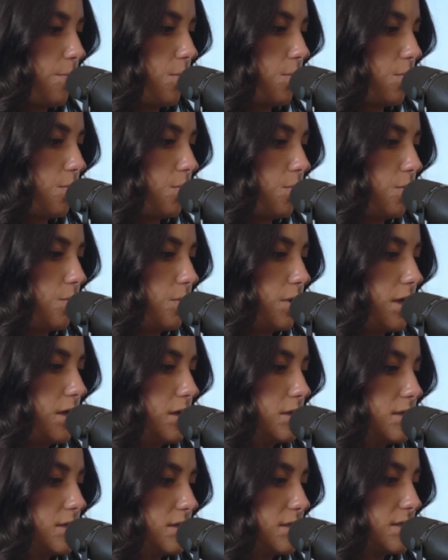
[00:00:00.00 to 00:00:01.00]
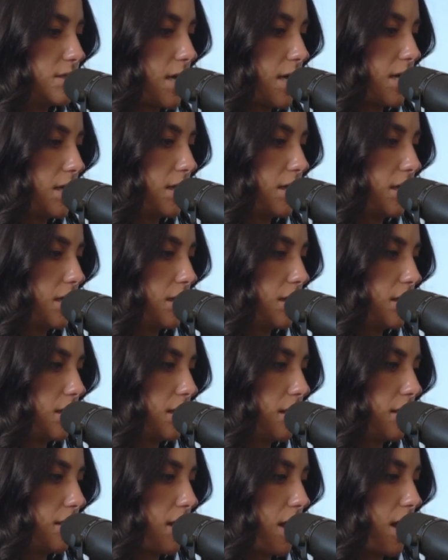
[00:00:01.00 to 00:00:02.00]
We decided
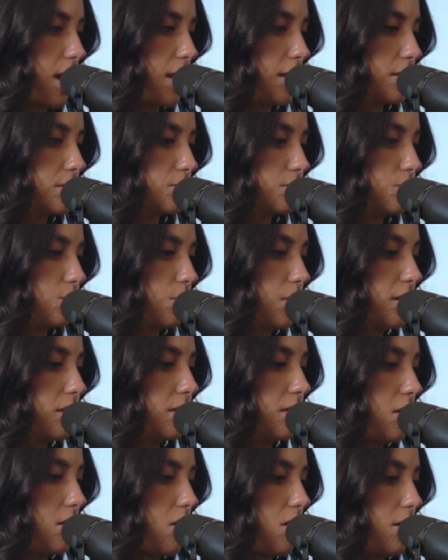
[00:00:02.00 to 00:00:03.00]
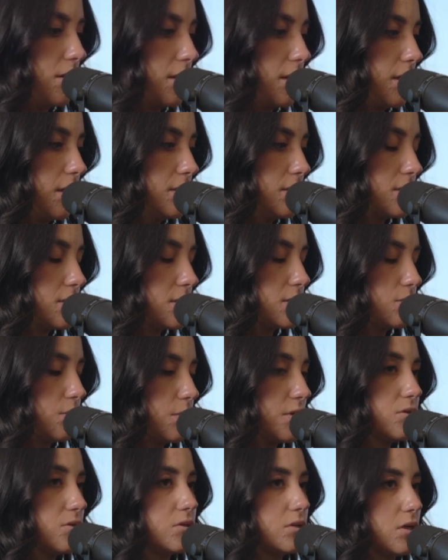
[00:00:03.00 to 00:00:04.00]
that with an audience,
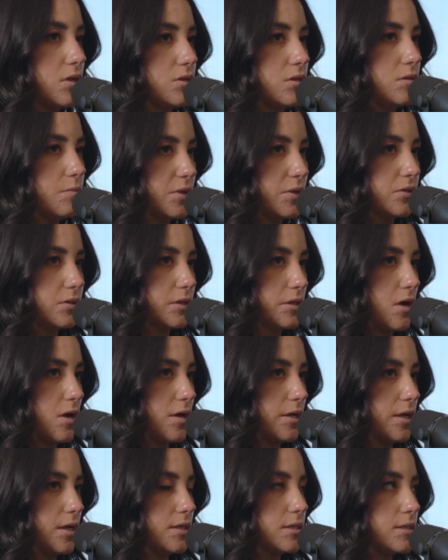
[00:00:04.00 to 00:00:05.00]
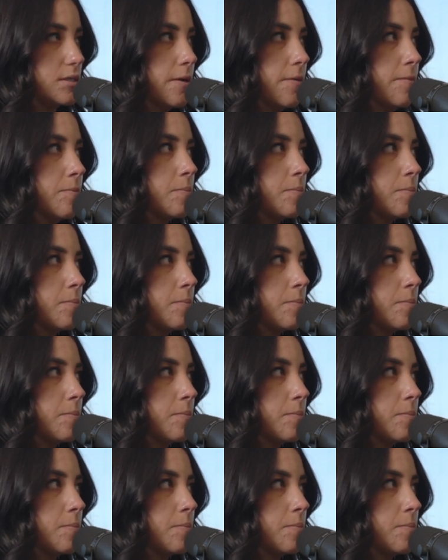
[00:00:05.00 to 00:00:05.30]
when you start to build an audience,